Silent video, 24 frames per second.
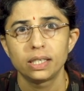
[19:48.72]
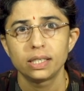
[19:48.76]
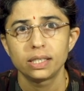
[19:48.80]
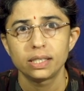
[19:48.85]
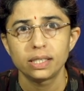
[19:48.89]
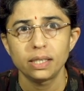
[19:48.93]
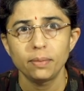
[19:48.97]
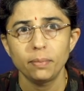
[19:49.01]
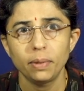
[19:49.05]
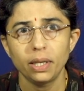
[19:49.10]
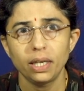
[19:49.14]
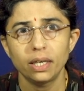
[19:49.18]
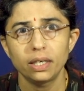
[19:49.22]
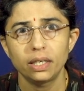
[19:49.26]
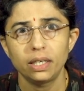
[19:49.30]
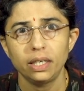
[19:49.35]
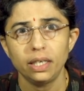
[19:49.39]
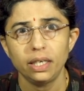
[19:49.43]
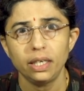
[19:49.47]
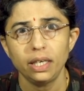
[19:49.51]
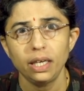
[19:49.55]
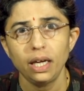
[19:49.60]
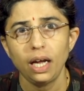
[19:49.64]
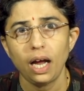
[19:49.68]

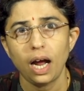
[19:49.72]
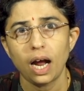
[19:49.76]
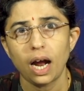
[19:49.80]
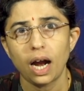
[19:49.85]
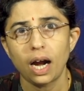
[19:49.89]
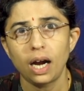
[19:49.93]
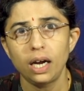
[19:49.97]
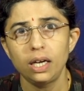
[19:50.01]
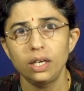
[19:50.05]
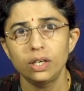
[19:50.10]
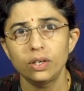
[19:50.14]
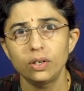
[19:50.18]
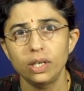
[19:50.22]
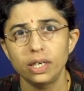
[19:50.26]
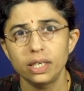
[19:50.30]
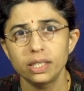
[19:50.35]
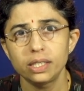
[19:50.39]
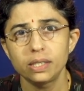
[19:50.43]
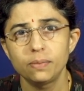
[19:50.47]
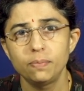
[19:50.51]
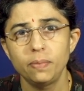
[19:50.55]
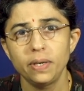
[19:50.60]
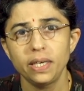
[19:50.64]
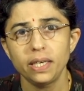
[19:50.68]
Similarly,
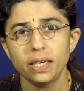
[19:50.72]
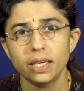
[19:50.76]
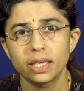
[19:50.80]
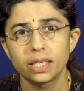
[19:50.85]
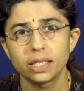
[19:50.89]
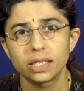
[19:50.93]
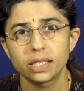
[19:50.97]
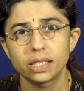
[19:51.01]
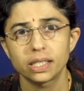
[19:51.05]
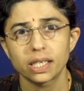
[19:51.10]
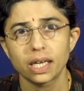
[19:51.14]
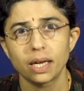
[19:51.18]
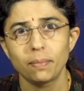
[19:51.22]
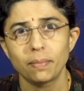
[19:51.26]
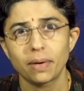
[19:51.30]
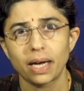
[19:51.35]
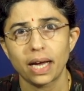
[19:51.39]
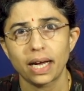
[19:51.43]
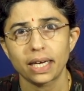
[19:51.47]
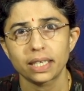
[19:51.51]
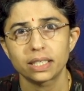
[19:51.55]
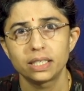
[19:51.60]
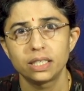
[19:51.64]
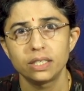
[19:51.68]
Aldolase B enzyme
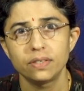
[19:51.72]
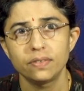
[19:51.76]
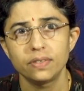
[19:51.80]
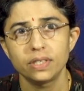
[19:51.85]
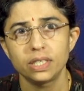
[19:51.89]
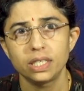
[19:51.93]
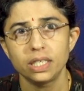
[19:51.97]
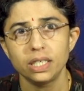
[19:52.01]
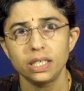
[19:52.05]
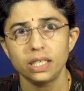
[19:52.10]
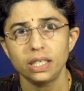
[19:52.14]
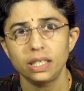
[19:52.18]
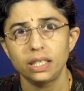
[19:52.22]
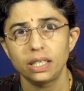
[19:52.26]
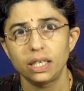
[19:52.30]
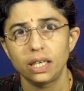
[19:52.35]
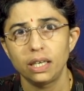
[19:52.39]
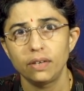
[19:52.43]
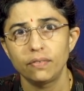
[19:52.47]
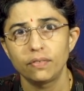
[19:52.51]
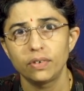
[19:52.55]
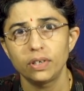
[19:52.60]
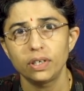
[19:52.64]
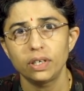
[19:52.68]
activity in
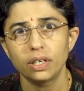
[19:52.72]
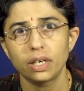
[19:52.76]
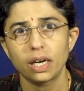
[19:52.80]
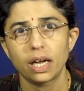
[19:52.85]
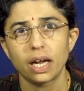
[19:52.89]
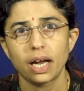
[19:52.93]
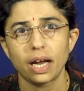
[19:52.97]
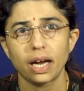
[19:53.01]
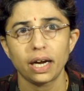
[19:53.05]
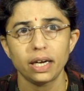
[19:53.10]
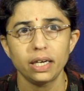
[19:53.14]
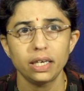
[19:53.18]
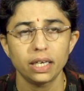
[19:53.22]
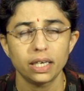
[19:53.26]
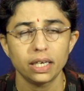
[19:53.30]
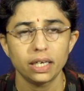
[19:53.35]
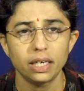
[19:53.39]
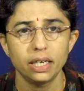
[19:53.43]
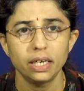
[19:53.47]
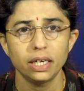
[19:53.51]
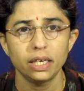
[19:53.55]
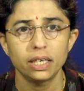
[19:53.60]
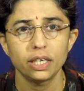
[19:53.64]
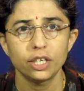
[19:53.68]
liver and
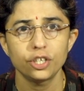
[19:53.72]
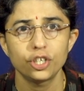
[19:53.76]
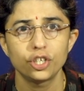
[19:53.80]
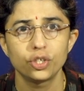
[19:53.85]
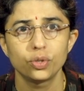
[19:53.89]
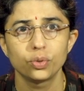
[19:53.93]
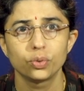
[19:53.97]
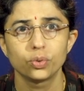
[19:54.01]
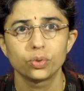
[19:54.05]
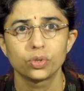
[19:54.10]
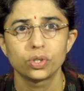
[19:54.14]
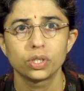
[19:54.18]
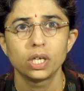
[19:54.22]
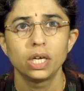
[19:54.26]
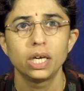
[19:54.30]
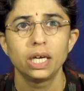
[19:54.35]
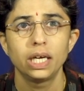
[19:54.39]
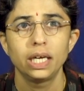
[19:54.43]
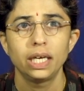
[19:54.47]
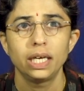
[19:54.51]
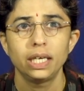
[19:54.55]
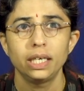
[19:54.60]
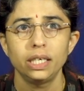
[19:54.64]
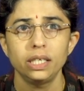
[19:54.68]
kidney tissues
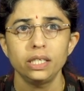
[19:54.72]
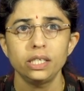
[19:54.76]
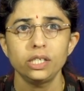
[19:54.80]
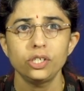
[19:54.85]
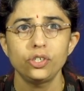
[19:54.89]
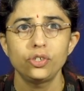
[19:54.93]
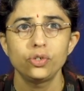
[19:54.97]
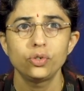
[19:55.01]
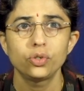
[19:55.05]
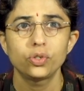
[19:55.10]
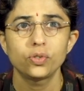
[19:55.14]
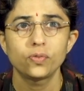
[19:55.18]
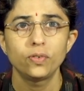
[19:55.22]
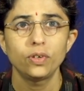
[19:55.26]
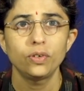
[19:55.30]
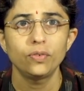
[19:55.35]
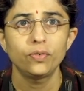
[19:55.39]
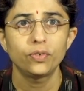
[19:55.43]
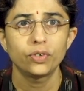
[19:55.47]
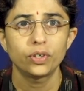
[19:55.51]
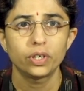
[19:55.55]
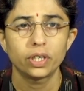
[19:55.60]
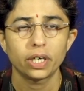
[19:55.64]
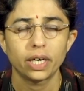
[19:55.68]
is useful
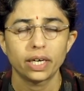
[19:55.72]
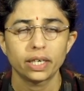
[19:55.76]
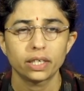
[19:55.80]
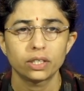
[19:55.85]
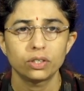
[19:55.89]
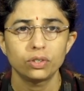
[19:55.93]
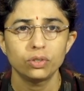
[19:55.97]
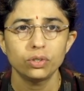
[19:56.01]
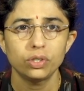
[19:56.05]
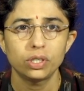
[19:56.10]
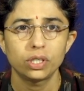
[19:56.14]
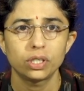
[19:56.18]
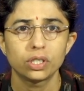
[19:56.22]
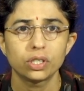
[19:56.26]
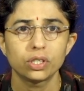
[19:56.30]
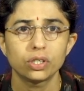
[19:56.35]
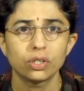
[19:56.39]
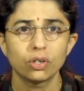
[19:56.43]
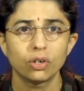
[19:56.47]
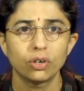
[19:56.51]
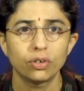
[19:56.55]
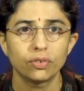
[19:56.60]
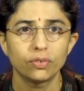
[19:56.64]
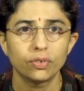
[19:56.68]
for diagnosis
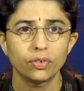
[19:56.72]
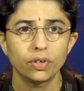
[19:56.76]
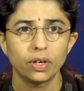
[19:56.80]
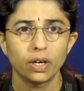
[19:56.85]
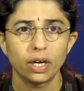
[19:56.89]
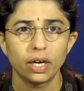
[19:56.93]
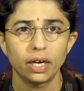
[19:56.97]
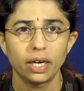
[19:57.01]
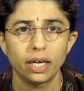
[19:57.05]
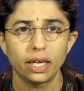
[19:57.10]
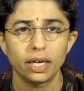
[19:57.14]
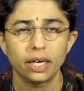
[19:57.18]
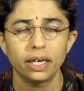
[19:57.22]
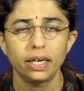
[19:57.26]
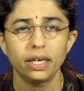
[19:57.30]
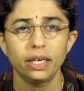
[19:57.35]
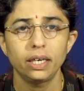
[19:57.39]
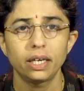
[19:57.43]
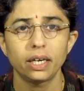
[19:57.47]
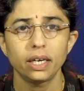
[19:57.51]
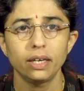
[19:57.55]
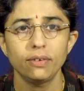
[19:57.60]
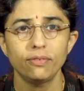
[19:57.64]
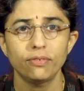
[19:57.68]
of
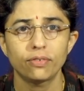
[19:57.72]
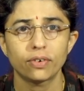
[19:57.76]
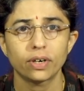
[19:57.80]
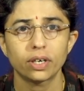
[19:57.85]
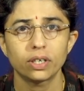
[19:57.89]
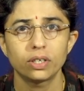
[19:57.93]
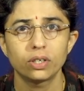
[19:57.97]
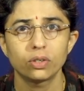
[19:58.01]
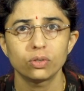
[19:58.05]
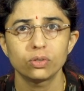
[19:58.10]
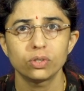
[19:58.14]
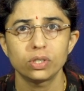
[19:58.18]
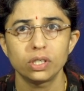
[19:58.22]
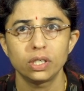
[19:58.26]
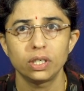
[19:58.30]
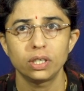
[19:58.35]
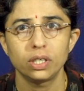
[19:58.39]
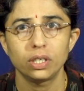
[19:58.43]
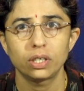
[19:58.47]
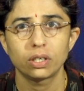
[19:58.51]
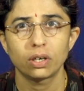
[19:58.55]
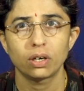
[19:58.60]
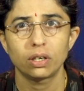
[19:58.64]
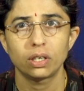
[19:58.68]
hereditary fructose
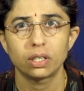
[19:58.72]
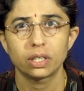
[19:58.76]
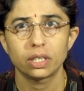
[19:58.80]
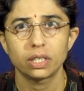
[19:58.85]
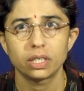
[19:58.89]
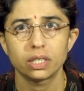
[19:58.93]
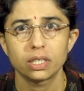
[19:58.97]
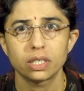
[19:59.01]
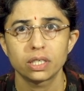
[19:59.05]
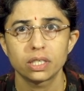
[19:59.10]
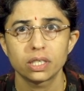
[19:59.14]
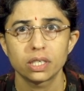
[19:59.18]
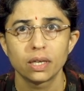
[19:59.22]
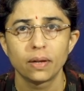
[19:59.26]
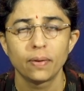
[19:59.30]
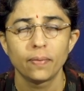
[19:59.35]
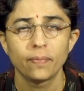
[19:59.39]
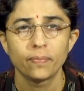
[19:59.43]
intolerance.